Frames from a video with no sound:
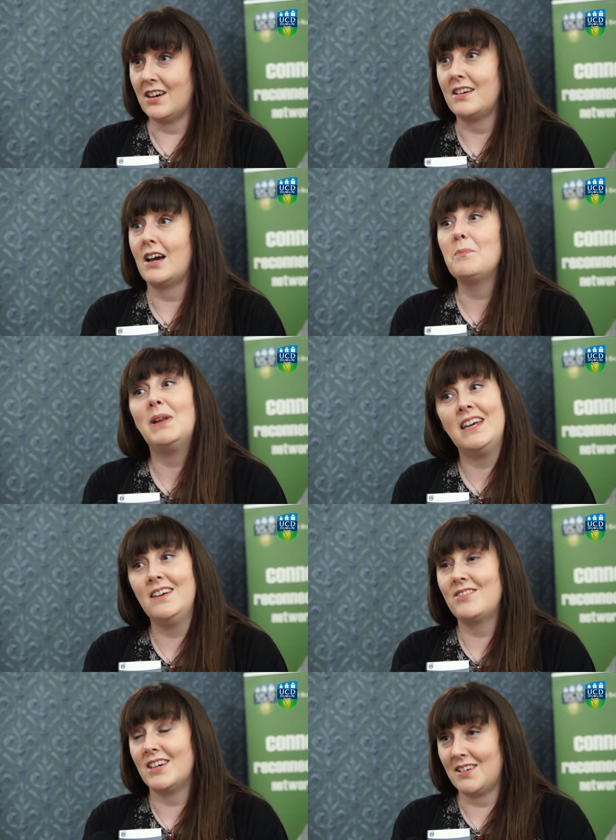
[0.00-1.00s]
Year, and I
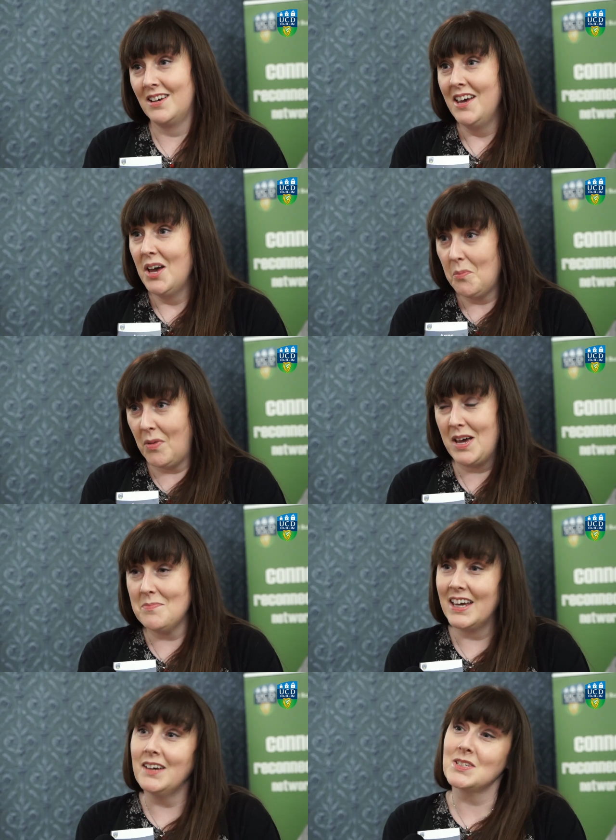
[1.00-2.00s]
believe that my MBA